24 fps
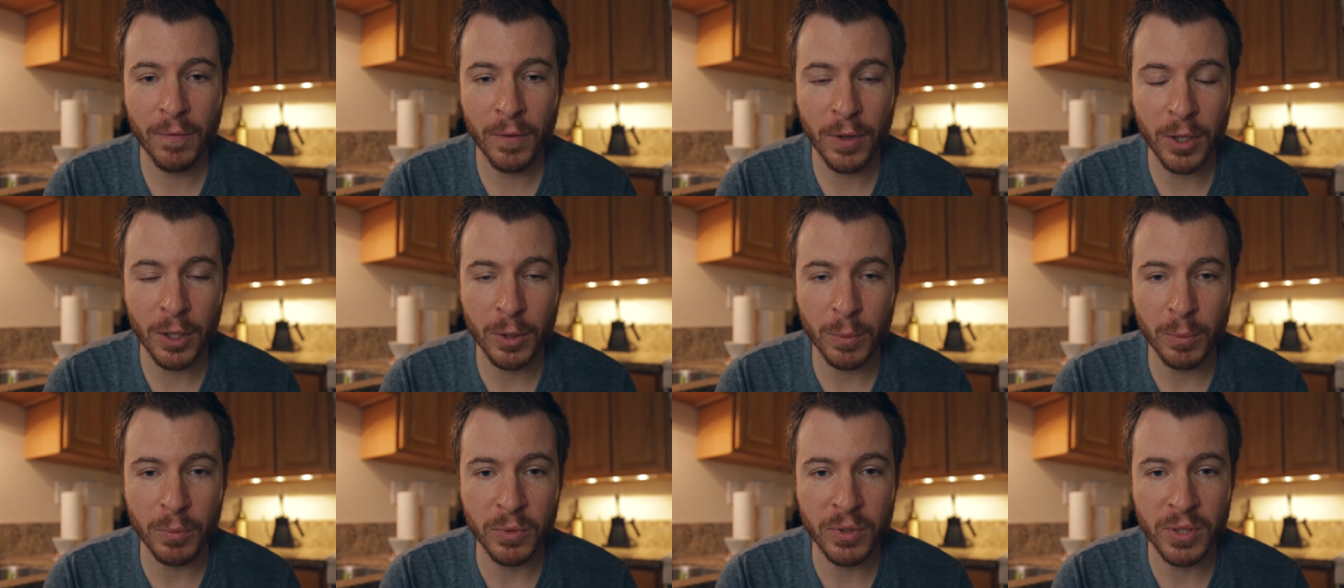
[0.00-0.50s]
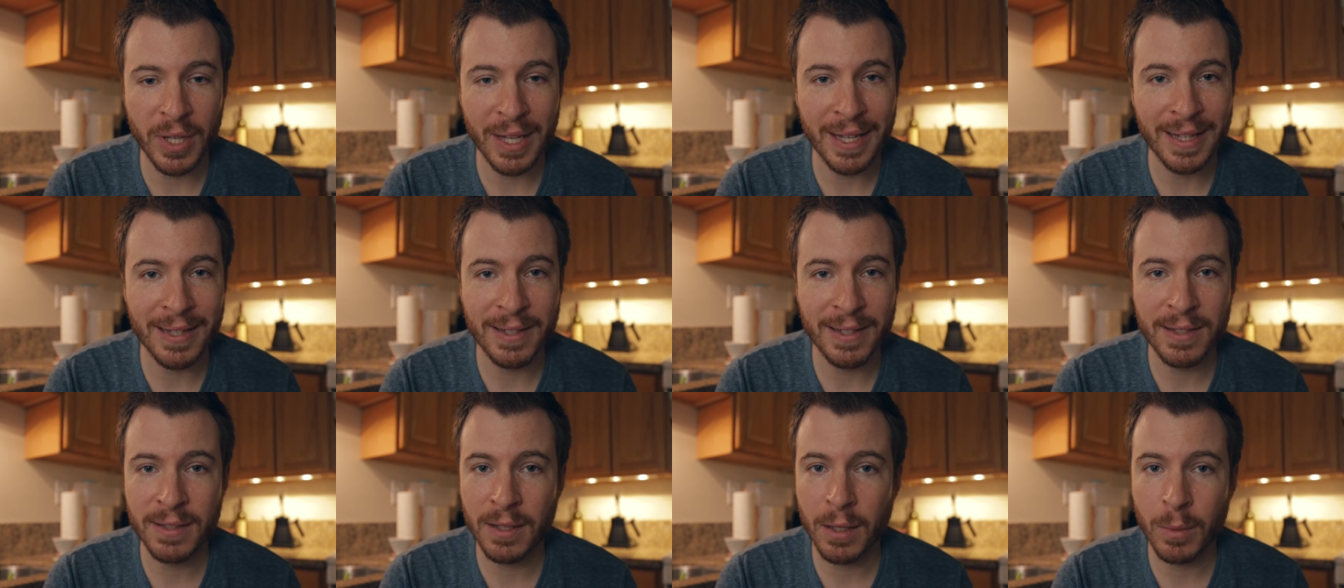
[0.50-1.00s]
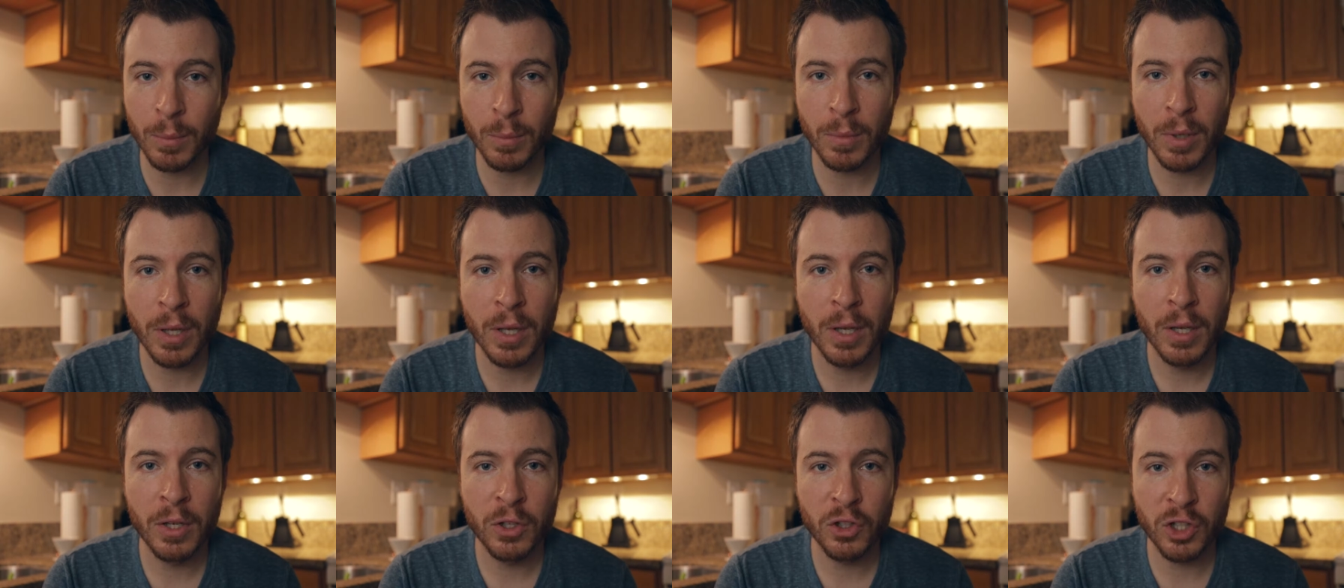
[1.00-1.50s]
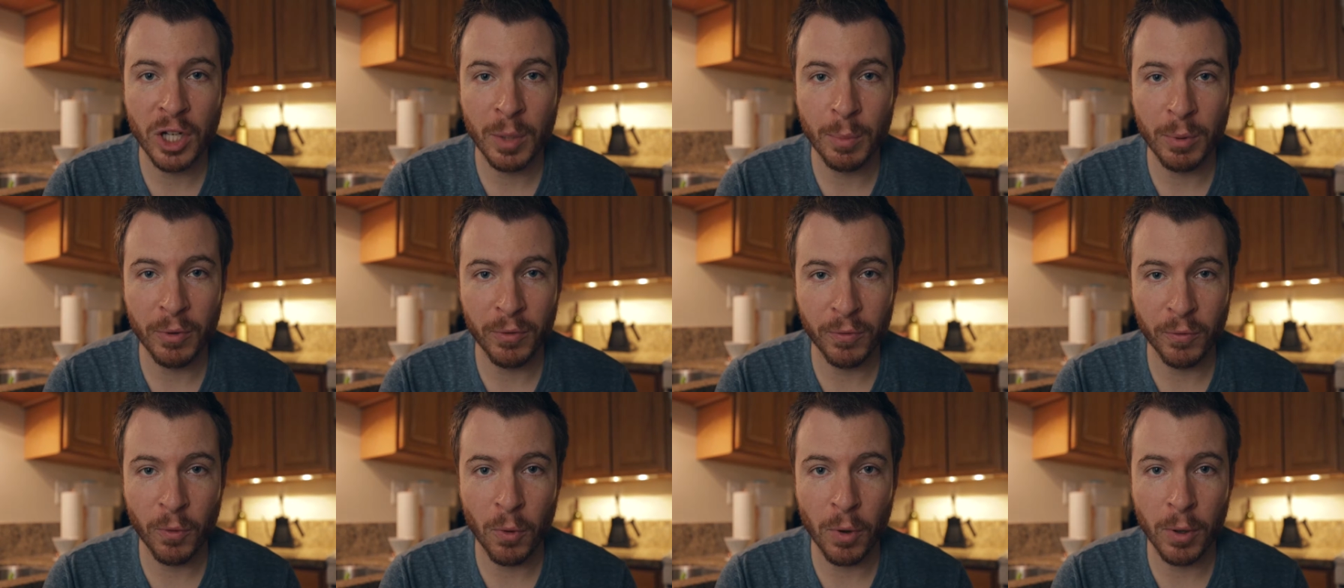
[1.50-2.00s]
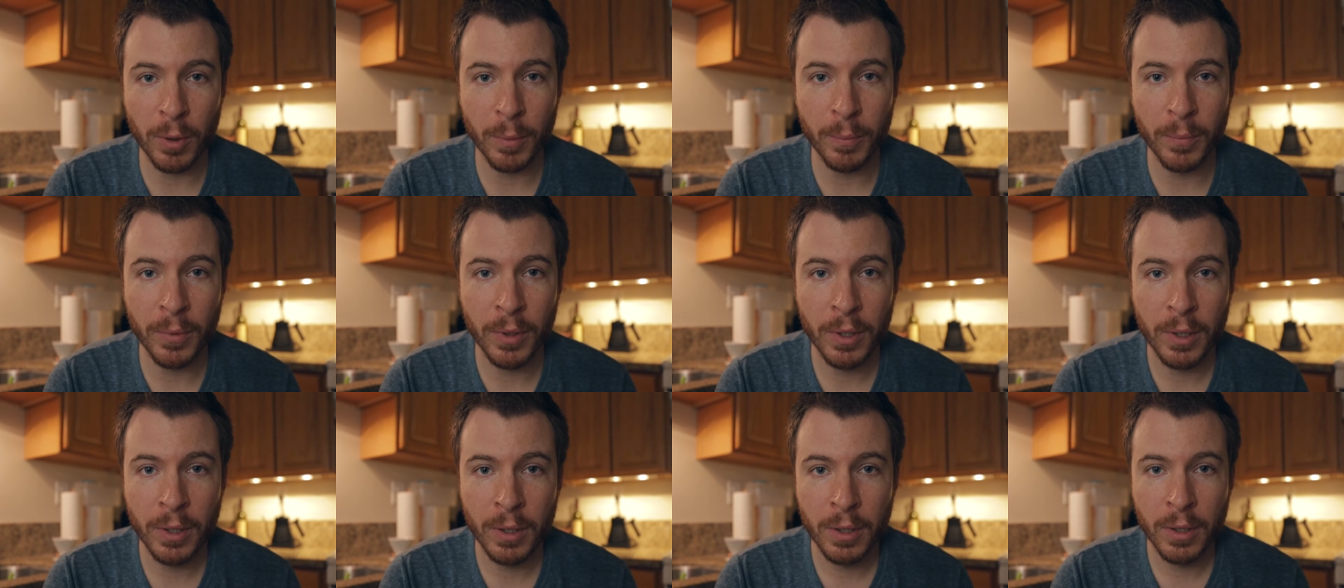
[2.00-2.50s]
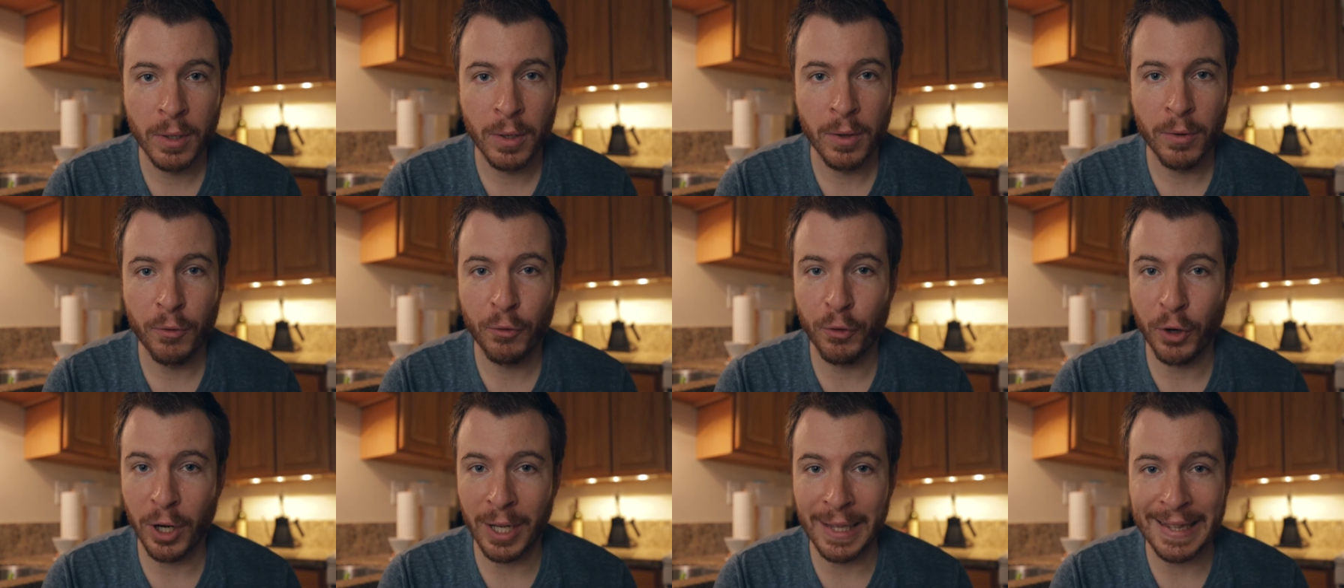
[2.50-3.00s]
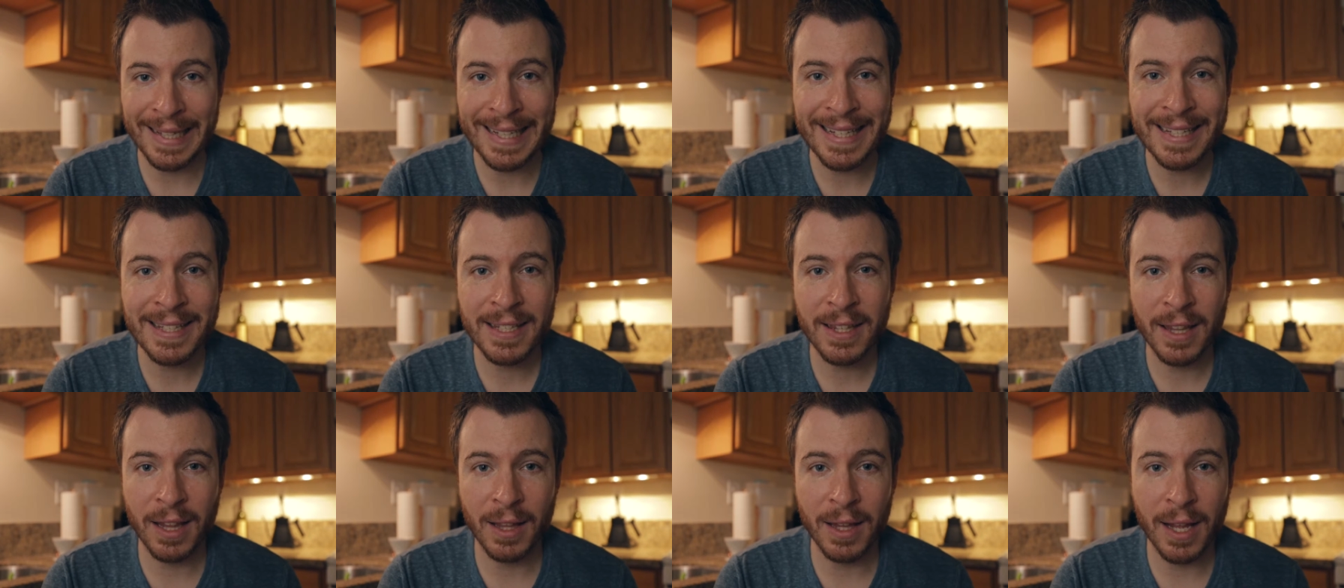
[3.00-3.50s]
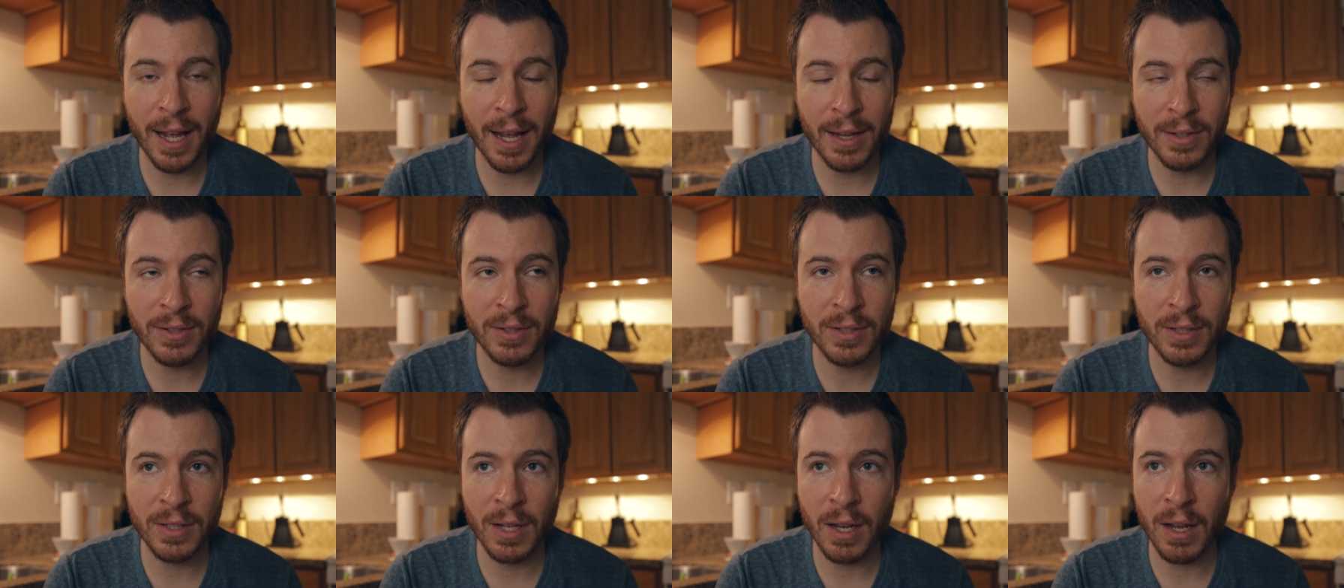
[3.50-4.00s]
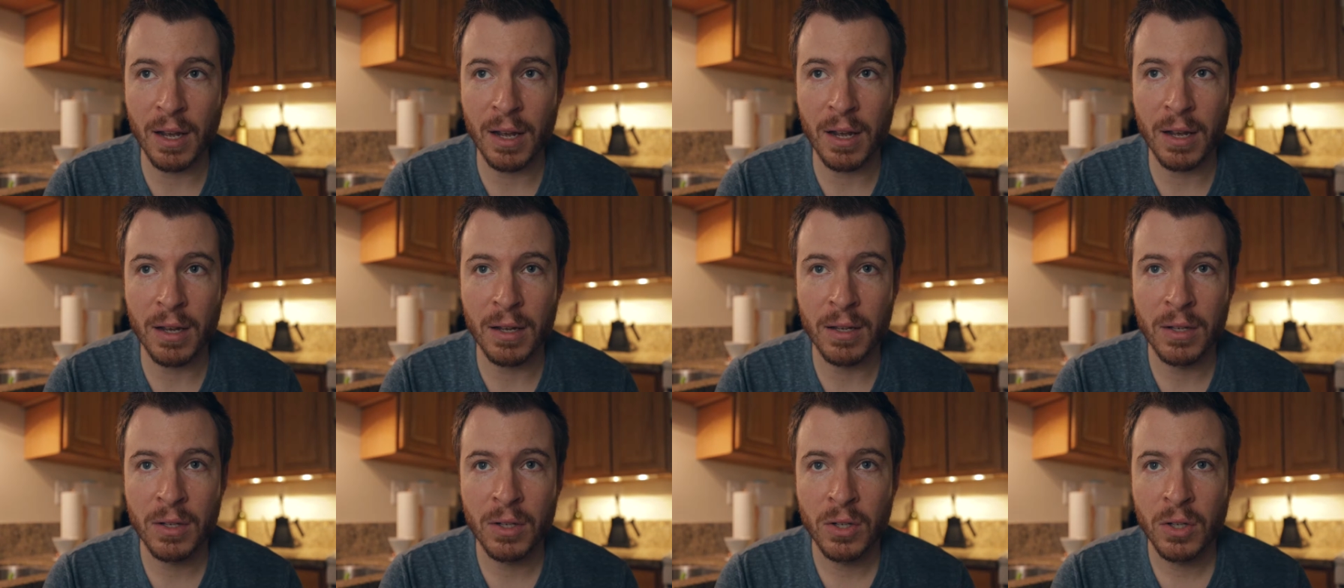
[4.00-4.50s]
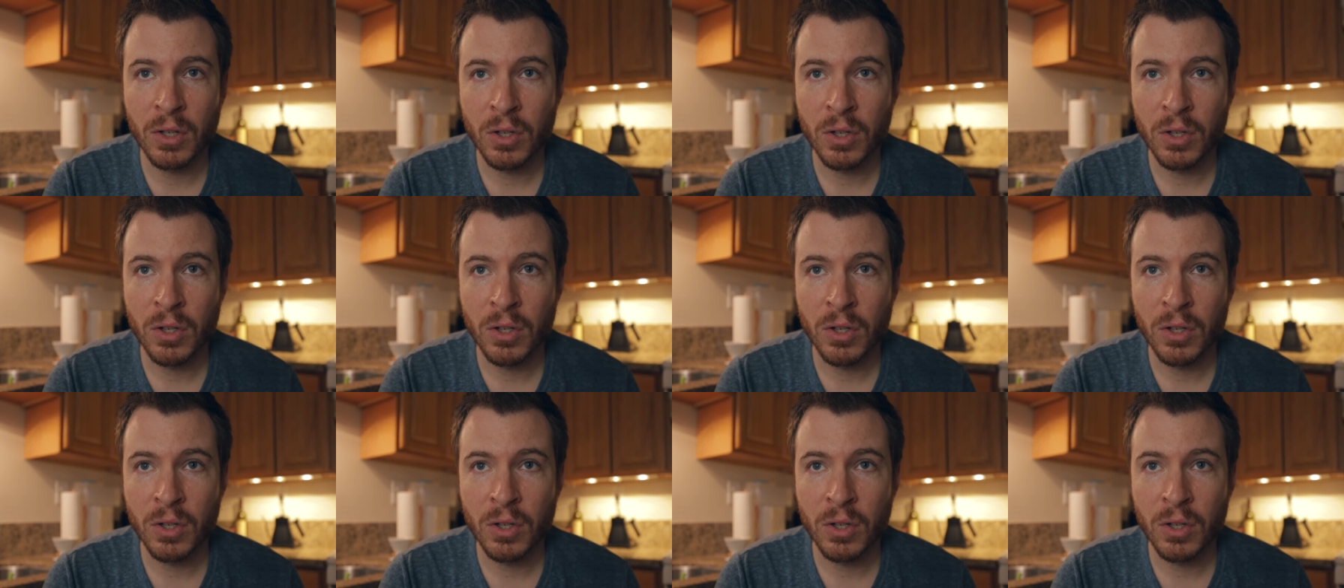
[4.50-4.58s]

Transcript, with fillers: films in some shape or form for at least the last uh,